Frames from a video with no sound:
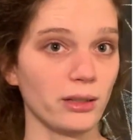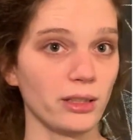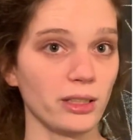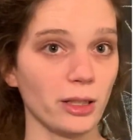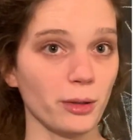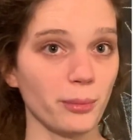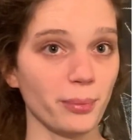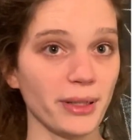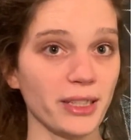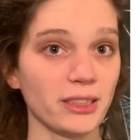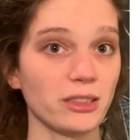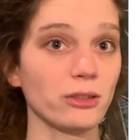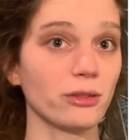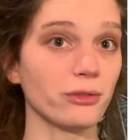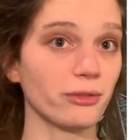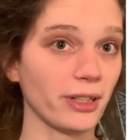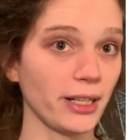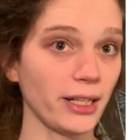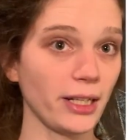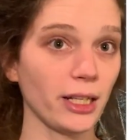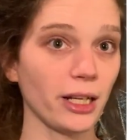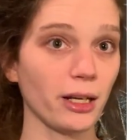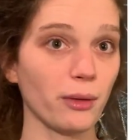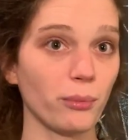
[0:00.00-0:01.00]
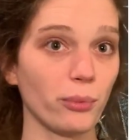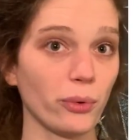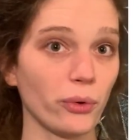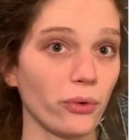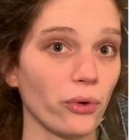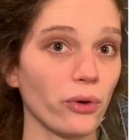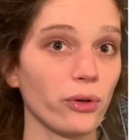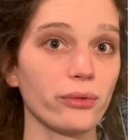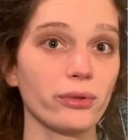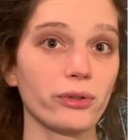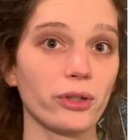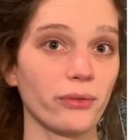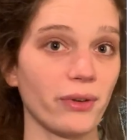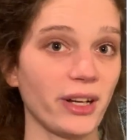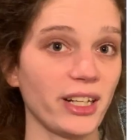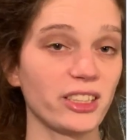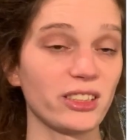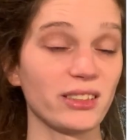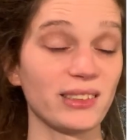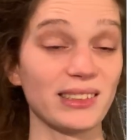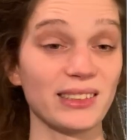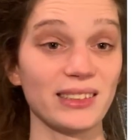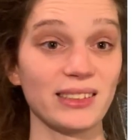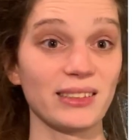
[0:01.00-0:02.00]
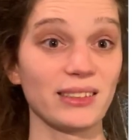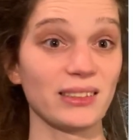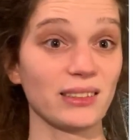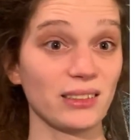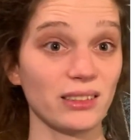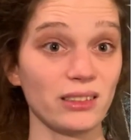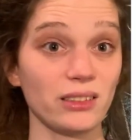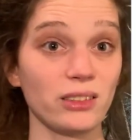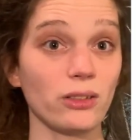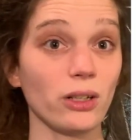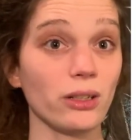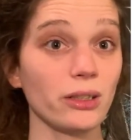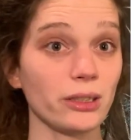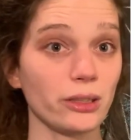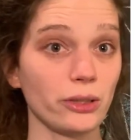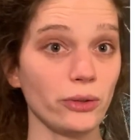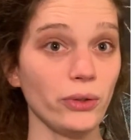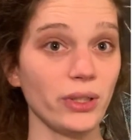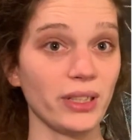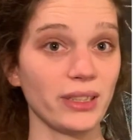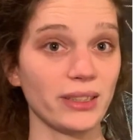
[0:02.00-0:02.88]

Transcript: the Pennsylvania Bureau of Corrections started doing